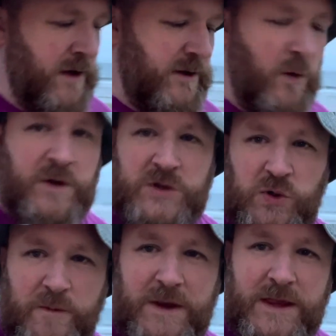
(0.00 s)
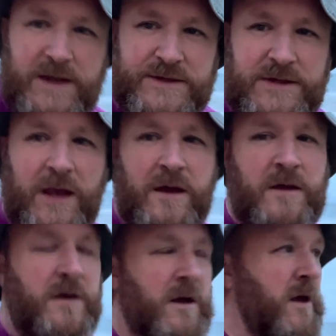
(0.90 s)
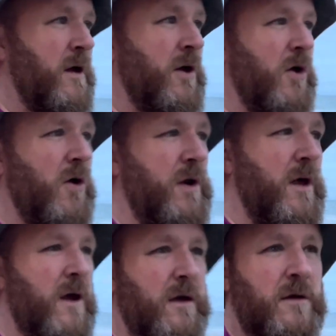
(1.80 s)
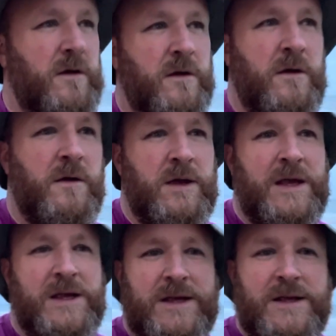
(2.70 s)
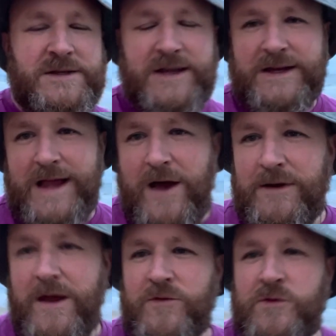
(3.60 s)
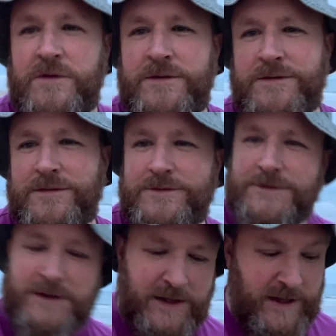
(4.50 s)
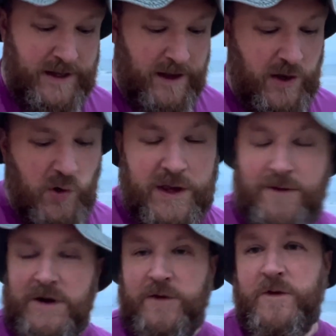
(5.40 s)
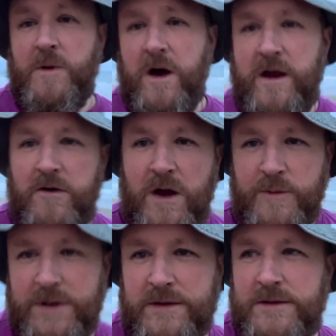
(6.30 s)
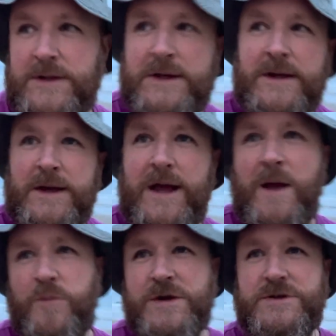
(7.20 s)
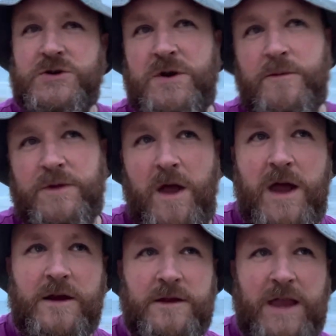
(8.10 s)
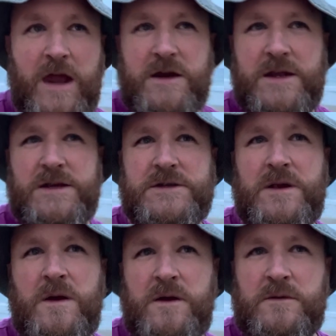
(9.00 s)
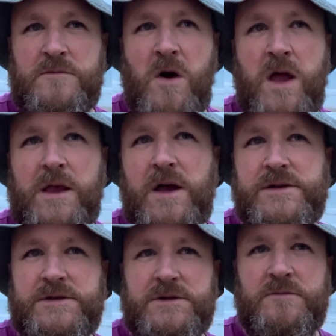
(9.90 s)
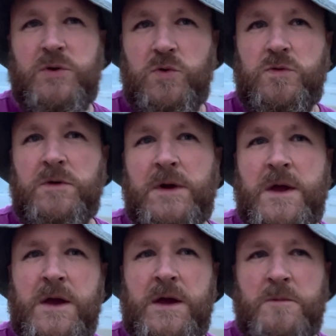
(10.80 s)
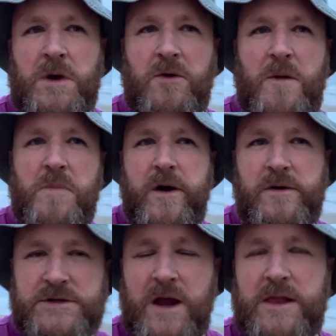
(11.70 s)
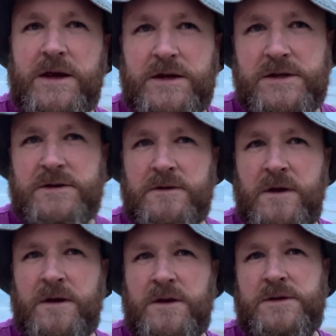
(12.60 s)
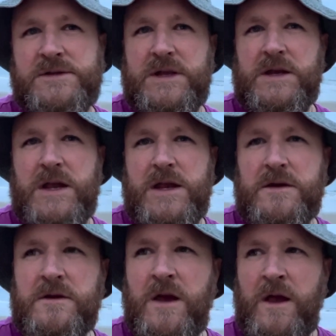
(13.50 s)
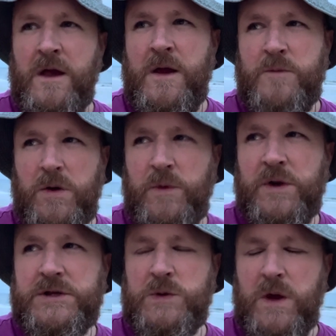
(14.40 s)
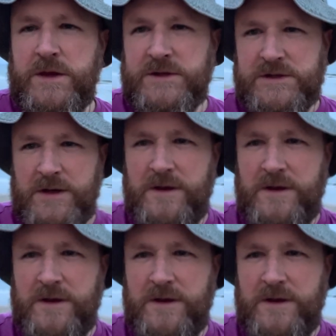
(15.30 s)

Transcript: No one taught me this on a sit down level. I got given it from higher up and President Trump, Diana, the Kennedys, my cousin Paul, my grandparents Eileen and Sydney, and probably one or two others,